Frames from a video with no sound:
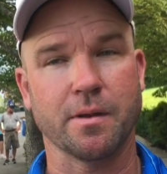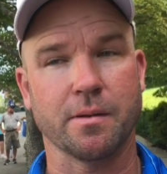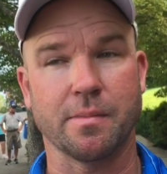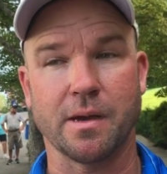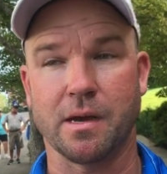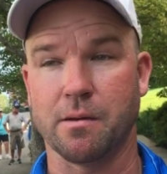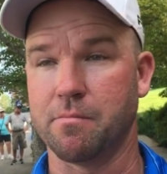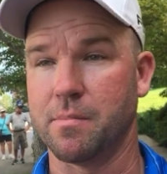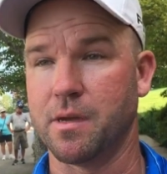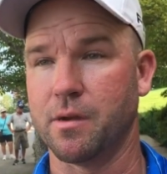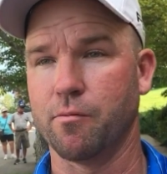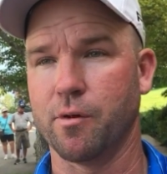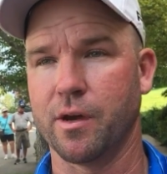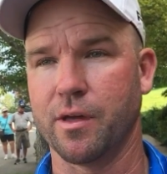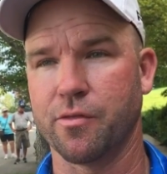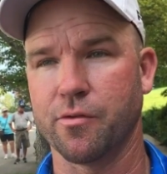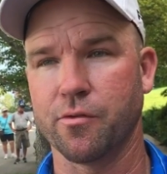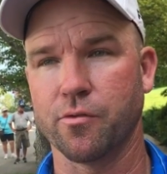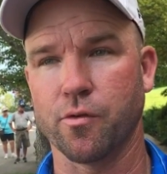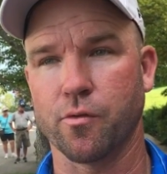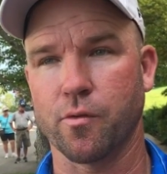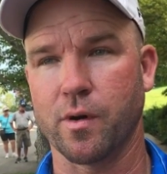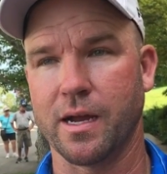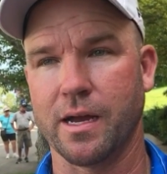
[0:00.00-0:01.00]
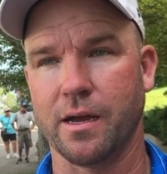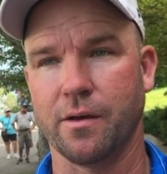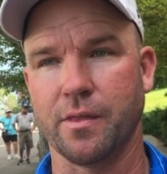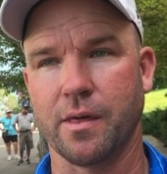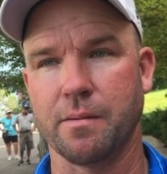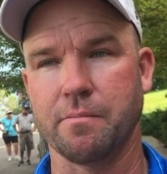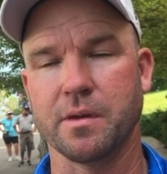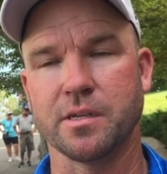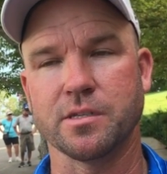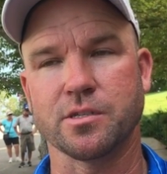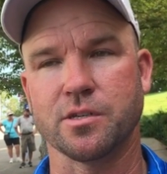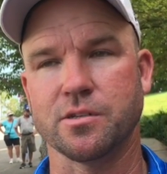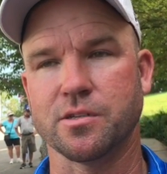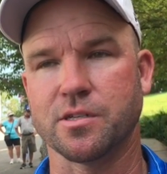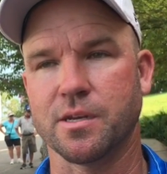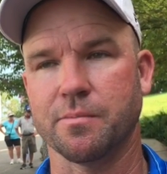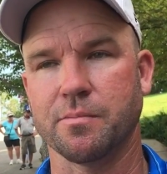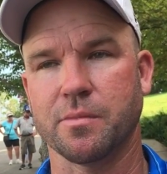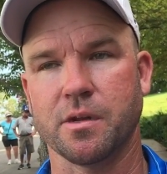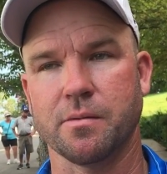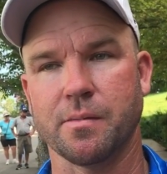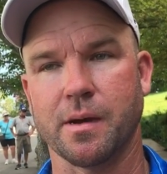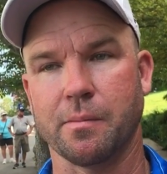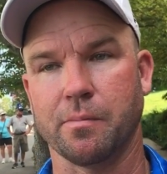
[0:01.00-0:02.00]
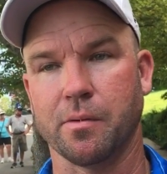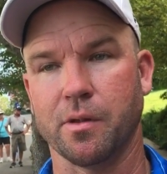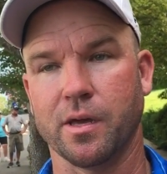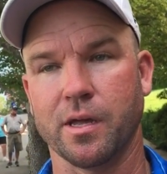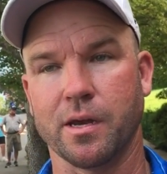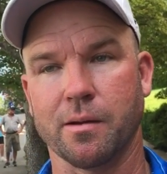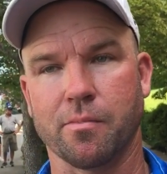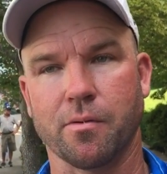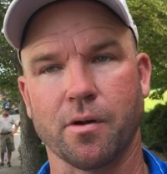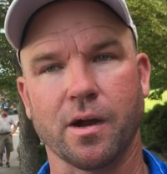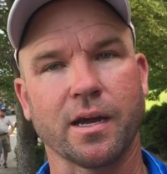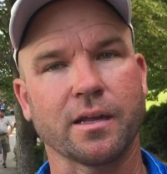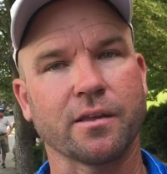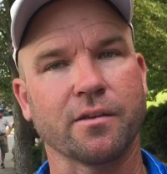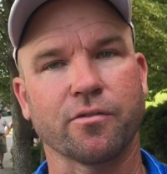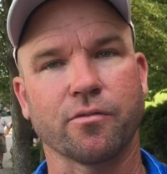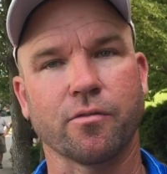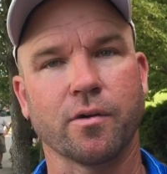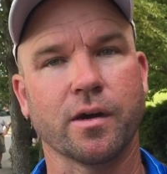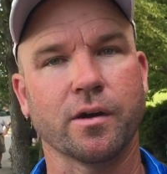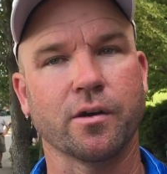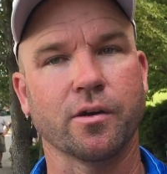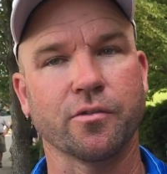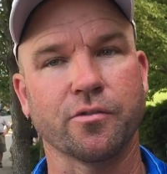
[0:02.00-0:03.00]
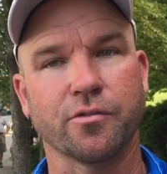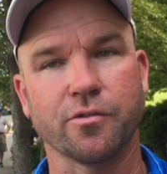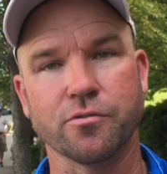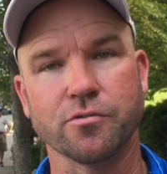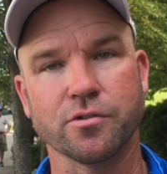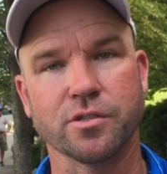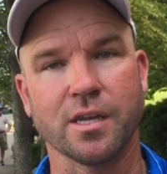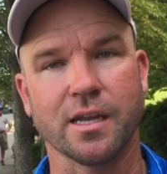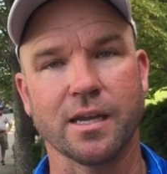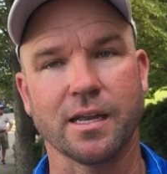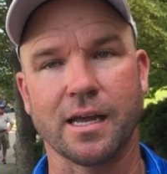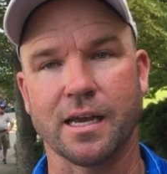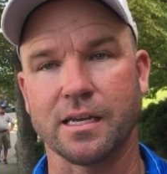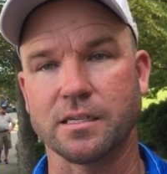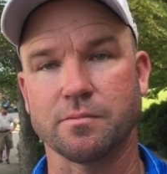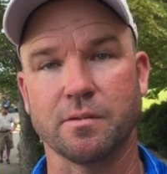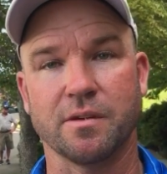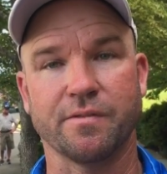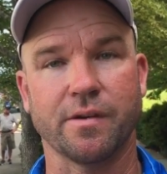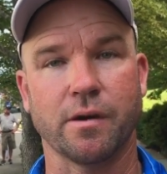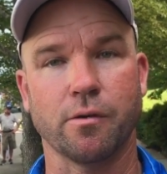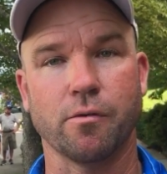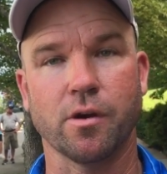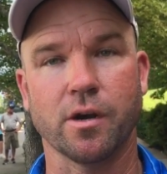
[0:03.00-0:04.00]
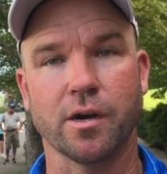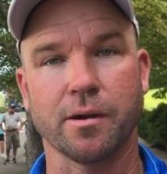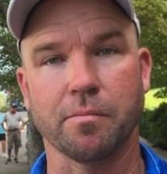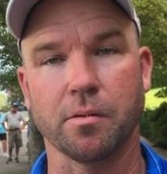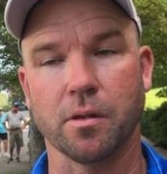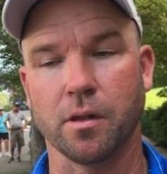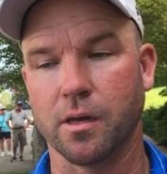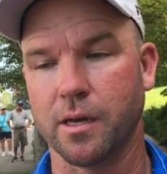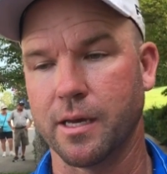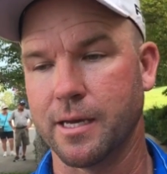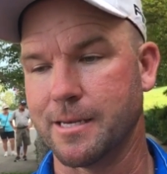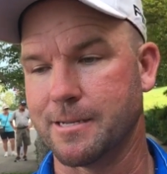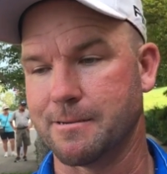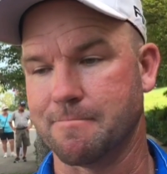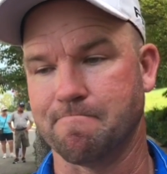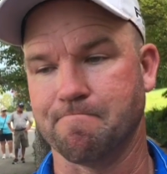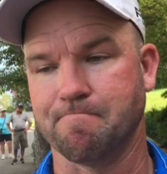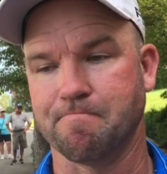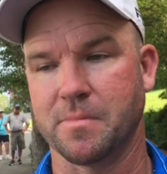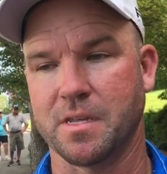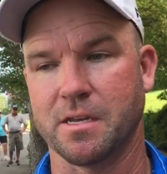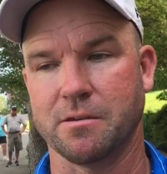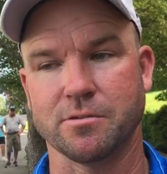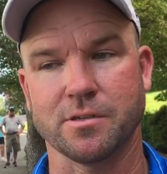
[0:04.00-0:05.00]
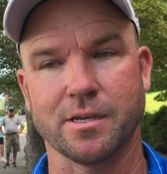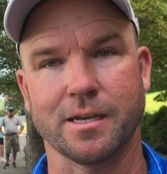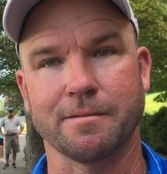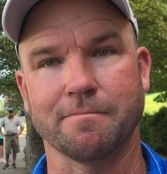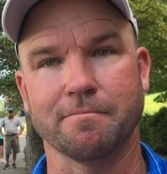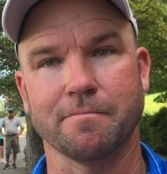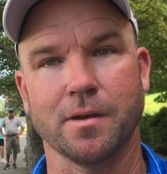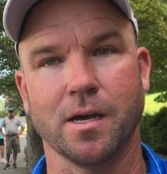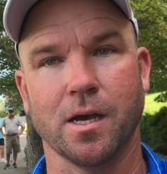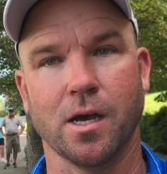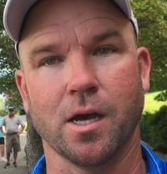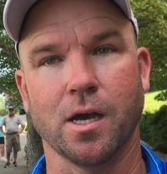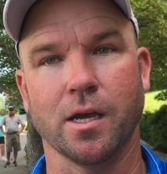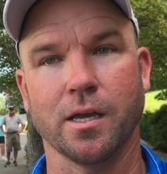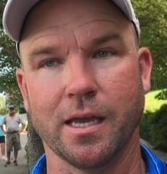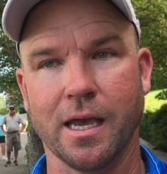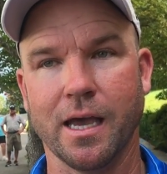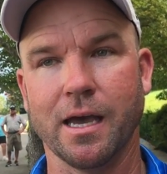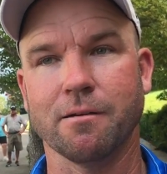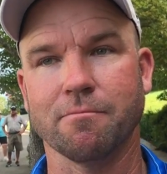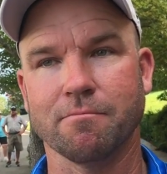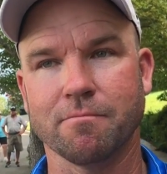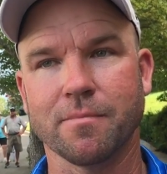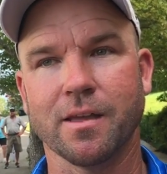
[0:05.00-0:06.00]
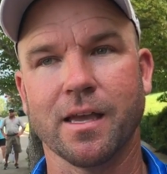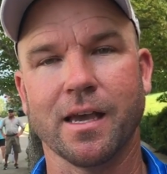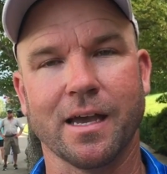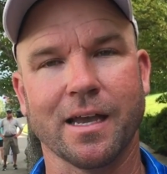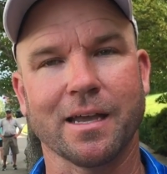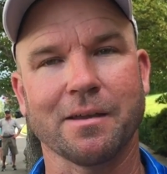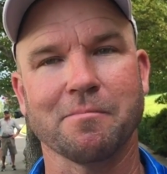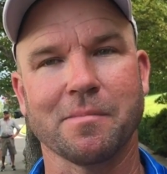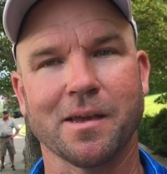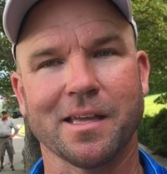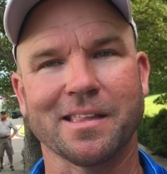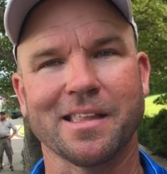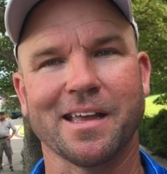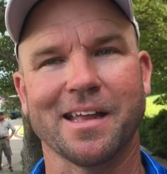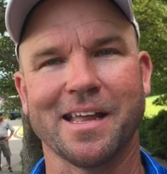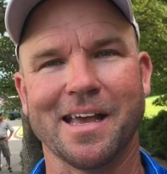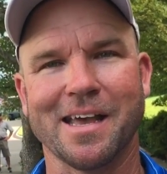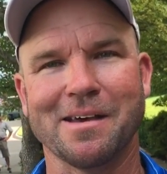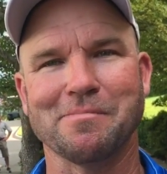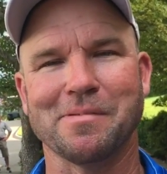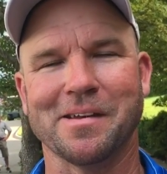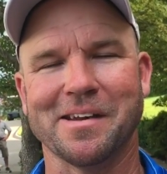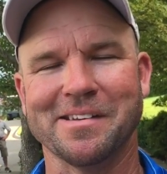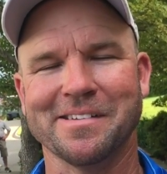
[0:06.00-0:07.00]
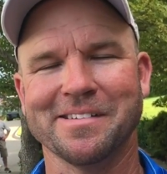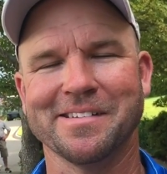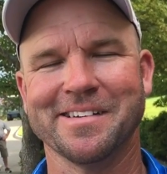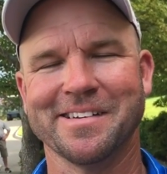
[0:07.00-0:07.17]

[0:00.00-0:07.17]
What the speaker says: And about midway through the round, they mentioned something about playing a practice round on Tuesday and asked me if I wanted to play, and I was like, yeah, I can make that happen.